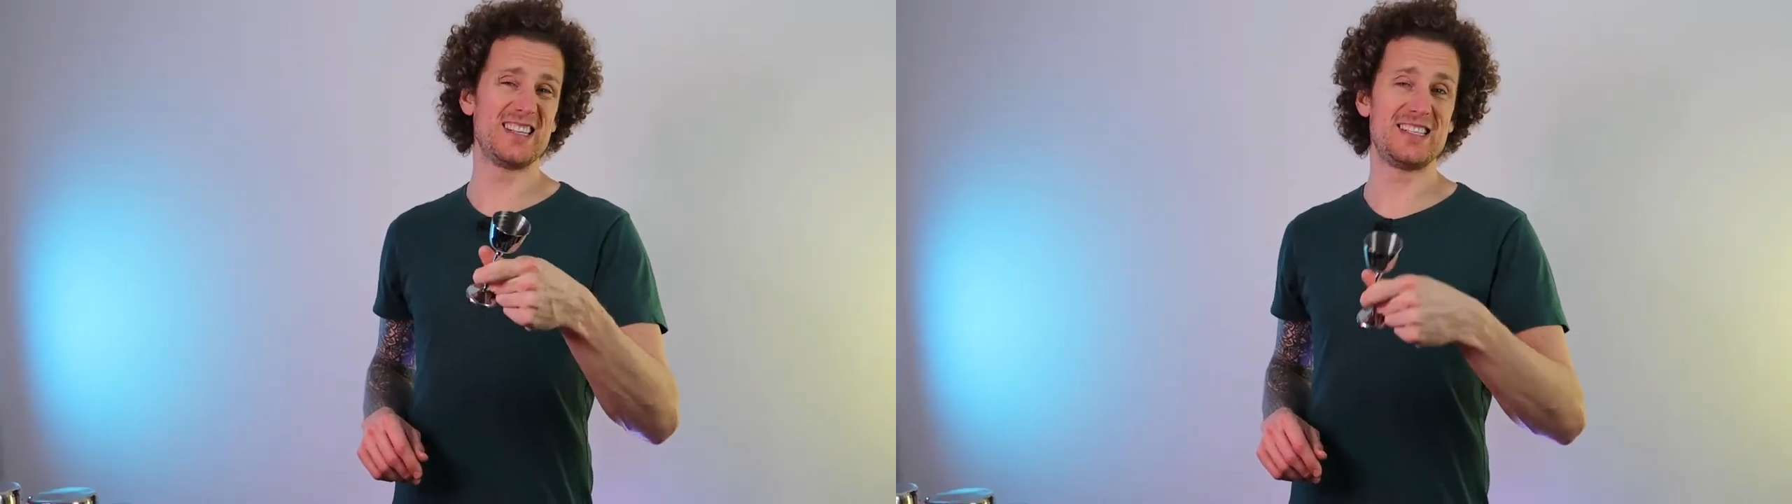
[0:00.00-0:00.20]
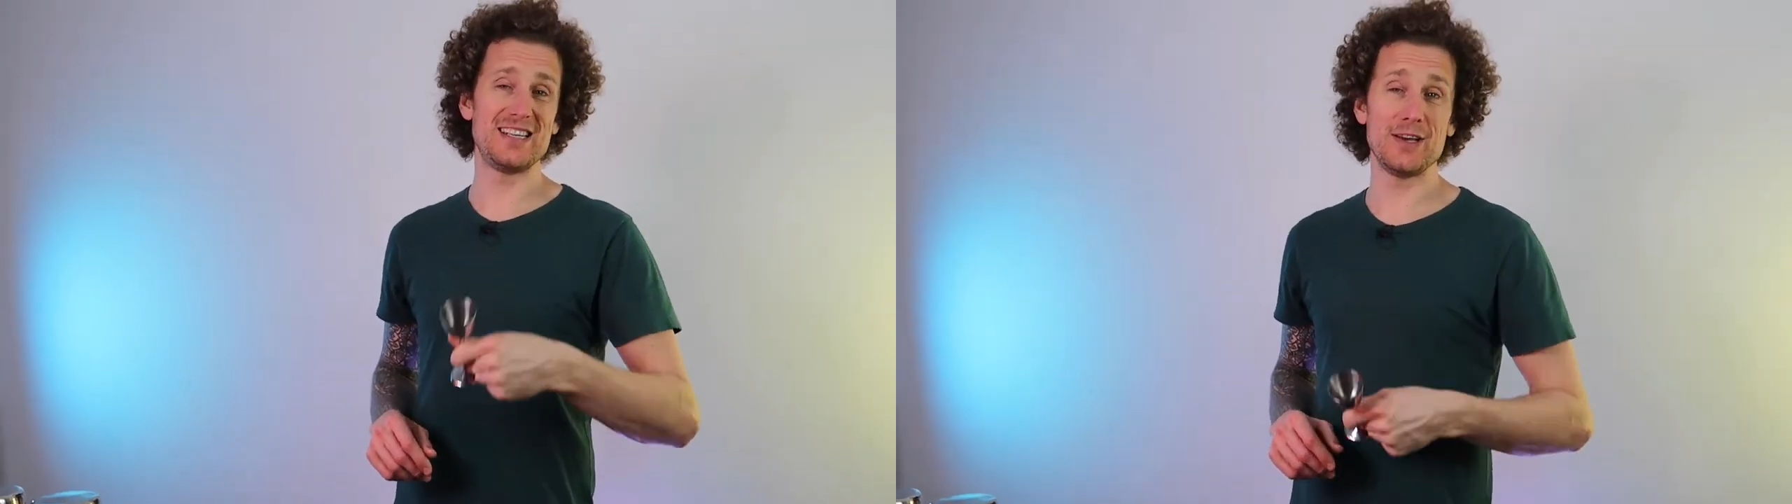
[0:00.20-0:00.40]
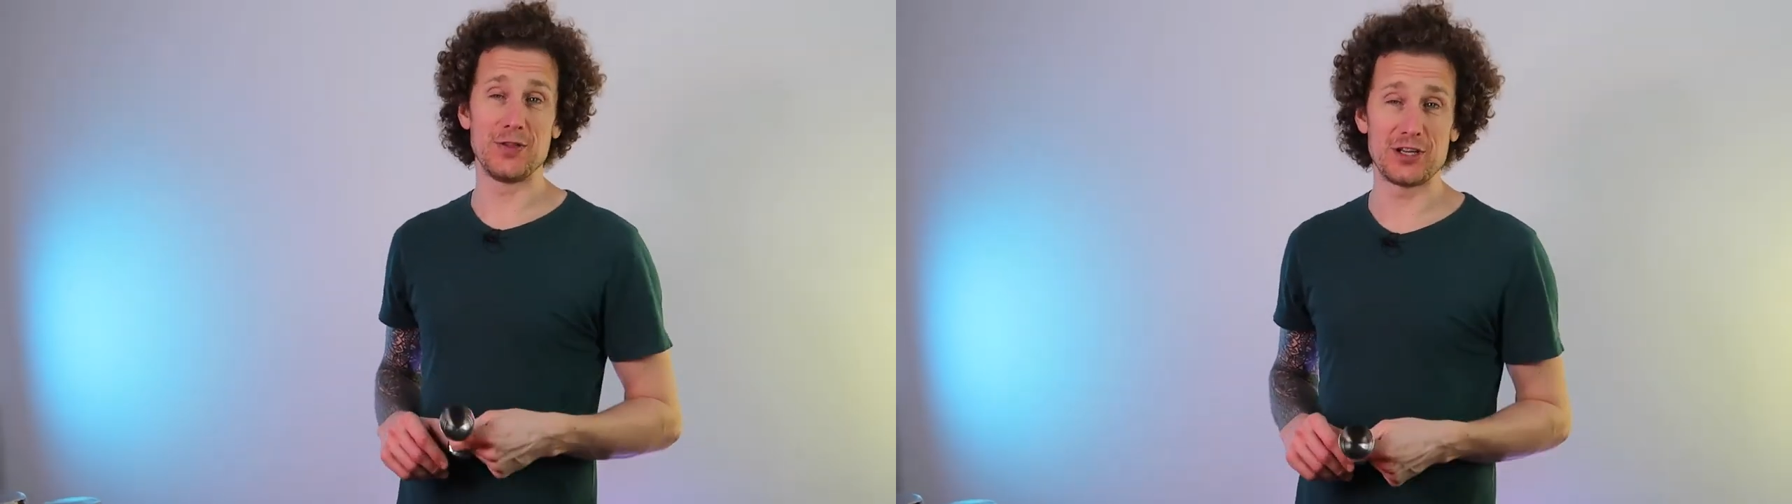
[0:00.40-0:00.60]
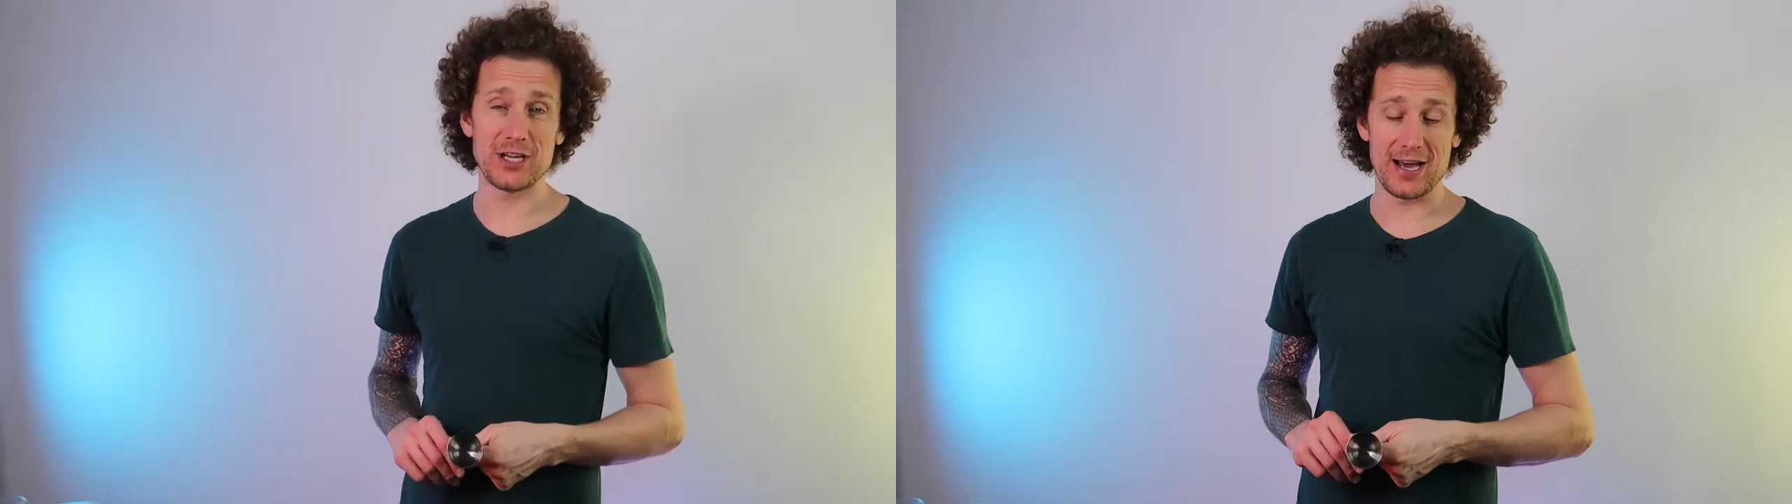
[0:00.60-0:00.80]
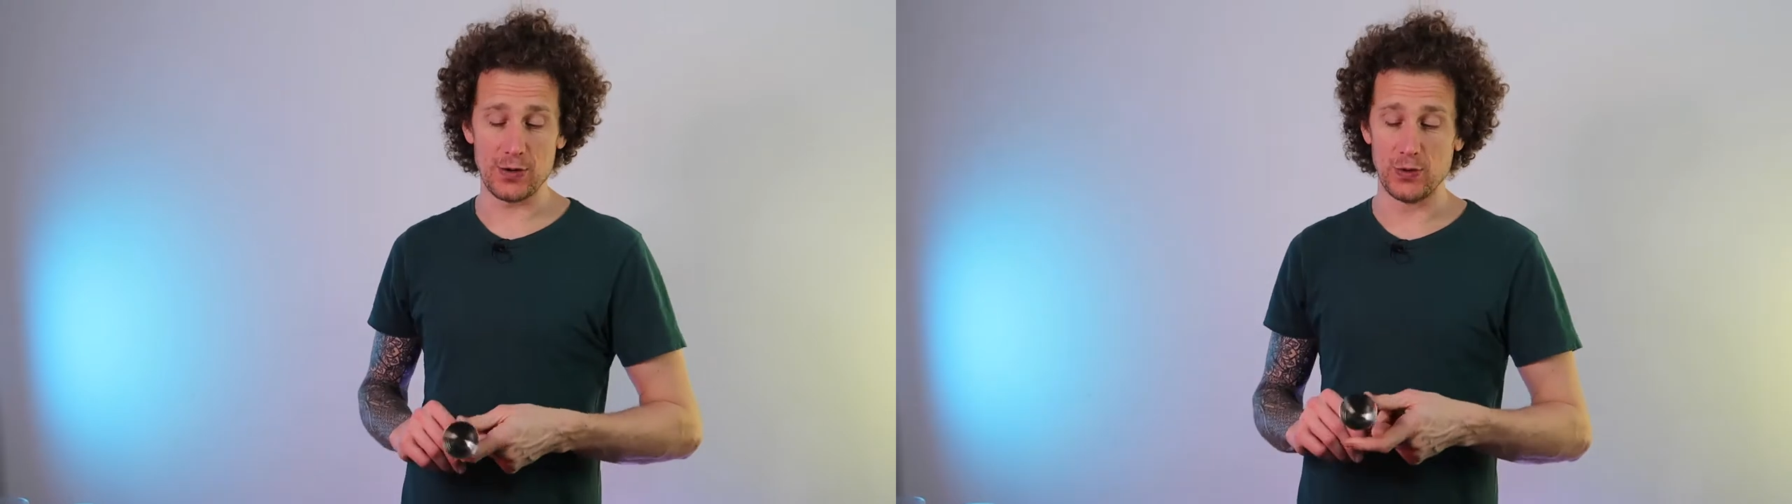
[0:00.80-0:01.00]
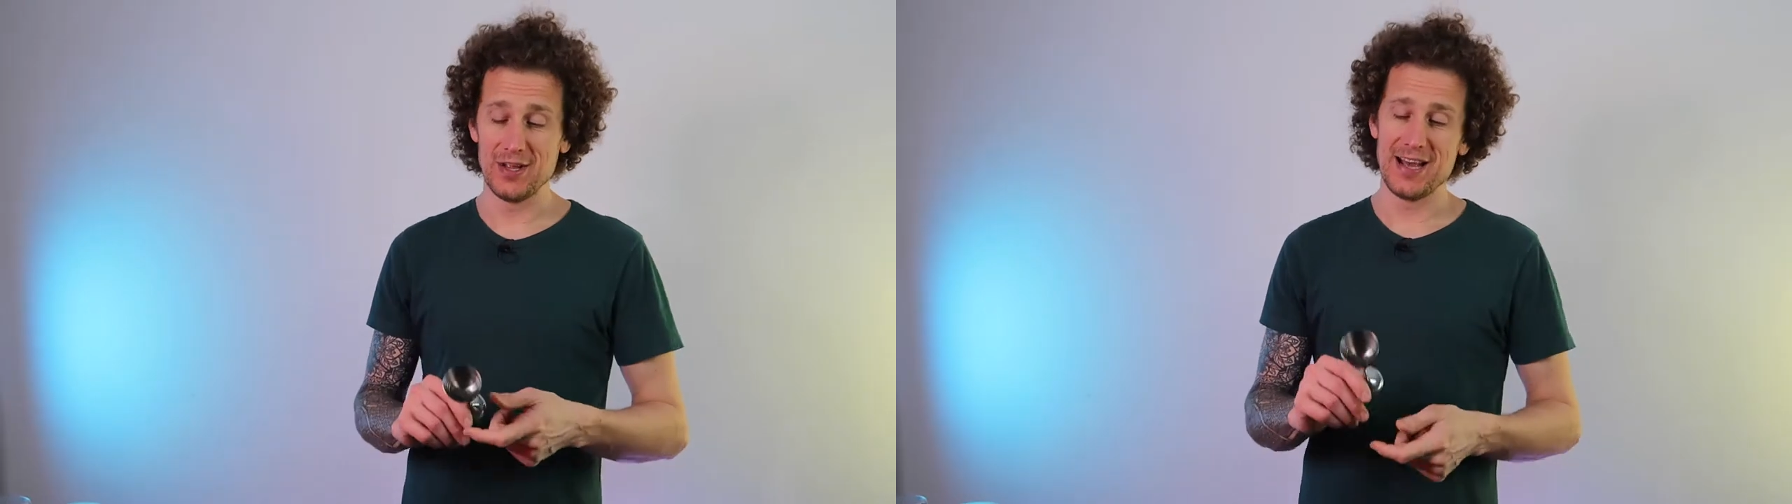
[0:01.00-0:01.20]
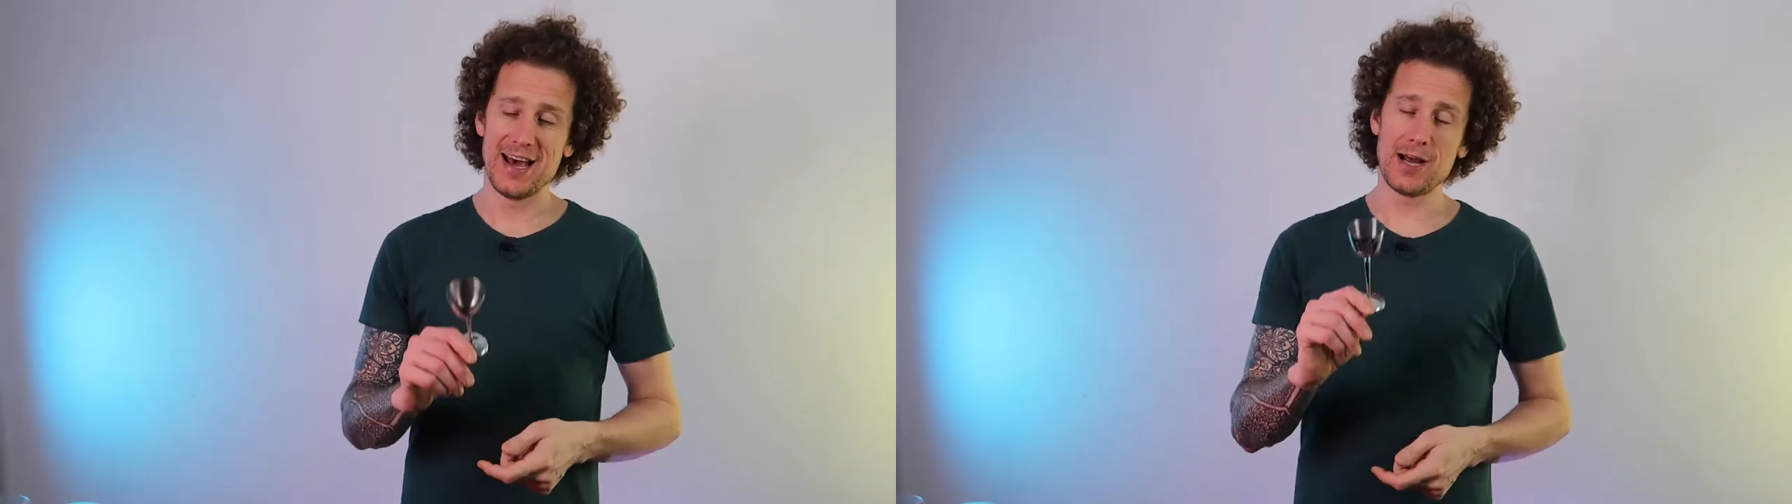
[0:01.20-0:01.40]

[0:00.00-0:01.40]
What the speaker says: to see on the channel,